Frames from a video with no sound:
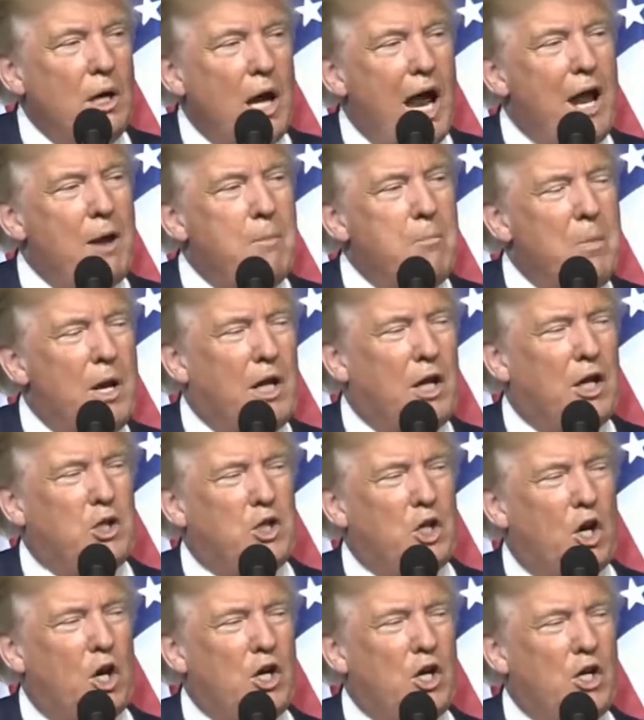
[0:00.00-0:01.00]
and
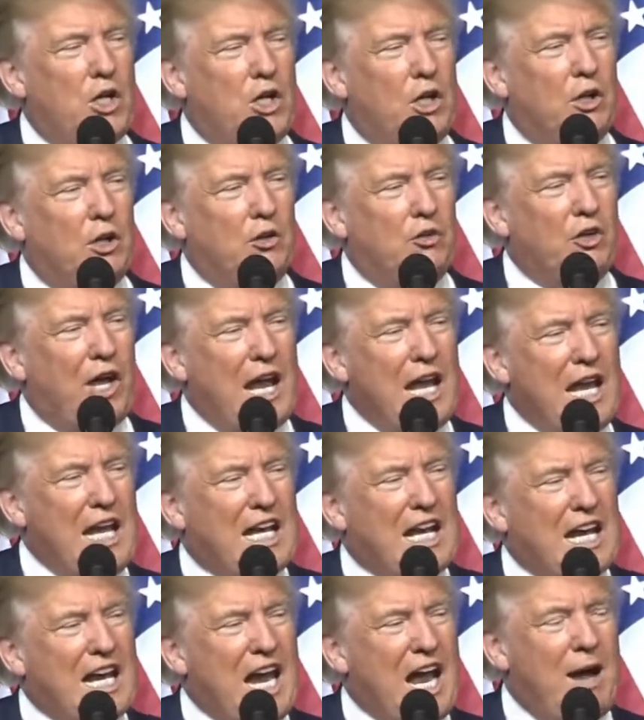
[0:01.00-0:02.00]
military deals and
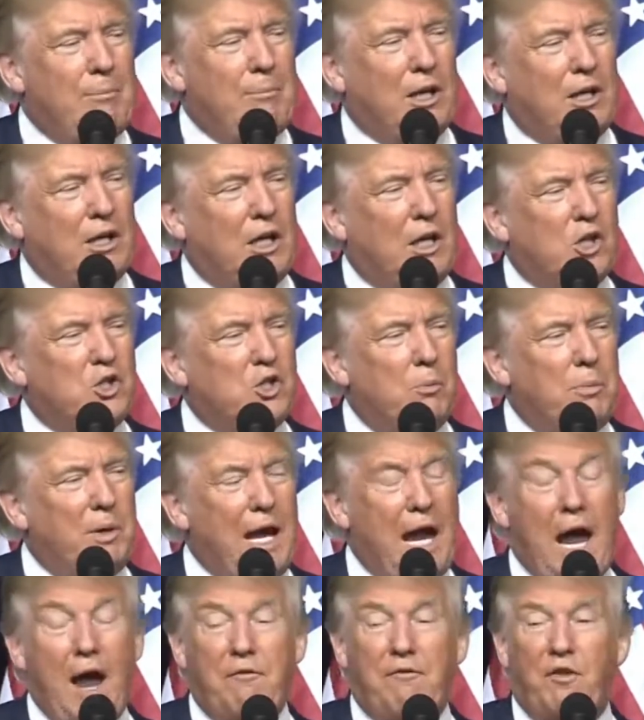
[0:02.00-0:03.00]
economic deals on
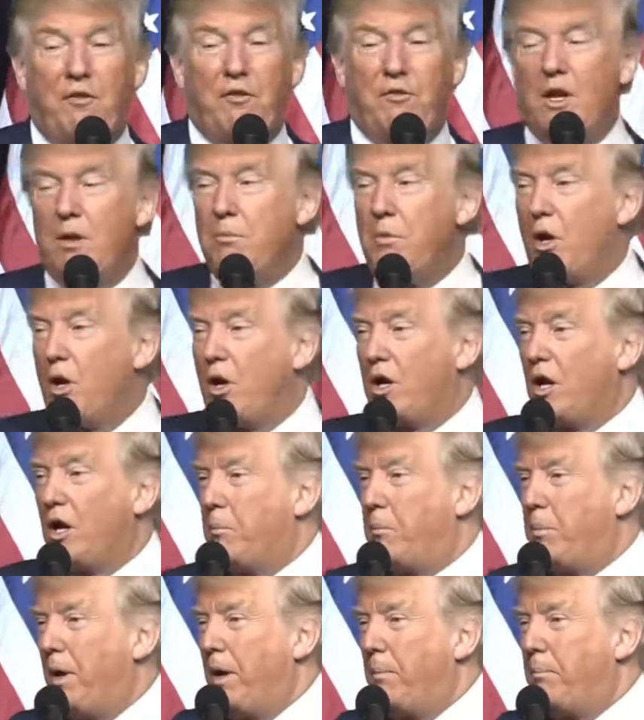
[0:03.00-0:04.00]
behalf of the
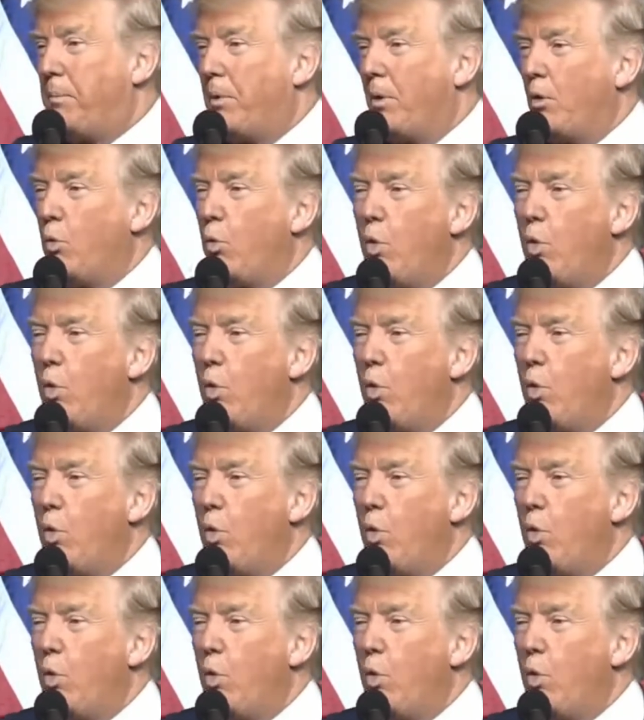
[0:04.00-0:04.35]
American people.